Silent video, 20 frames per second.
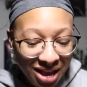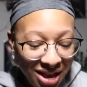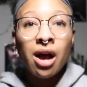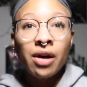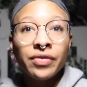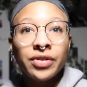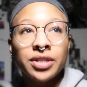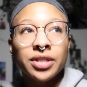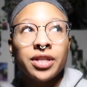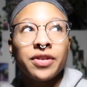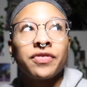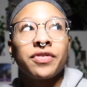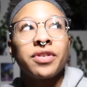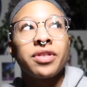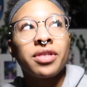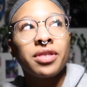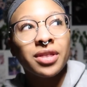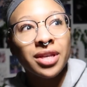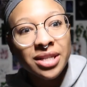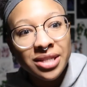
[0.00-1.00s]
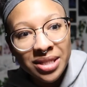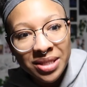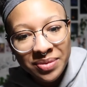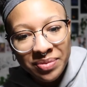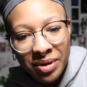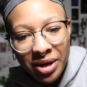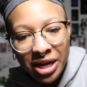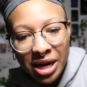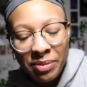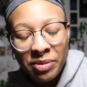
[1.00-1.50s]
Obviously for this
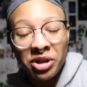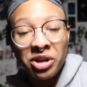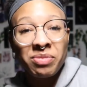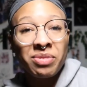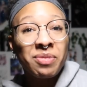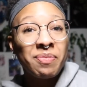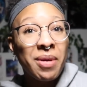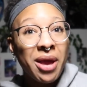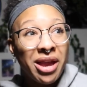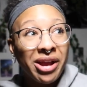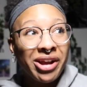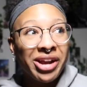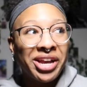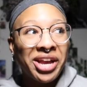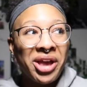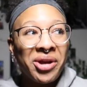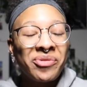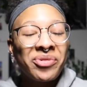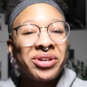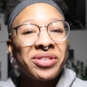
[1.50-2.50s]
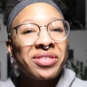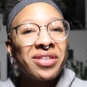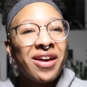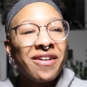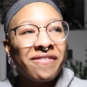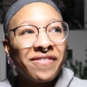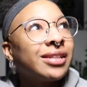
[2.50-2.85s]
one, I'm gonna be pairing it with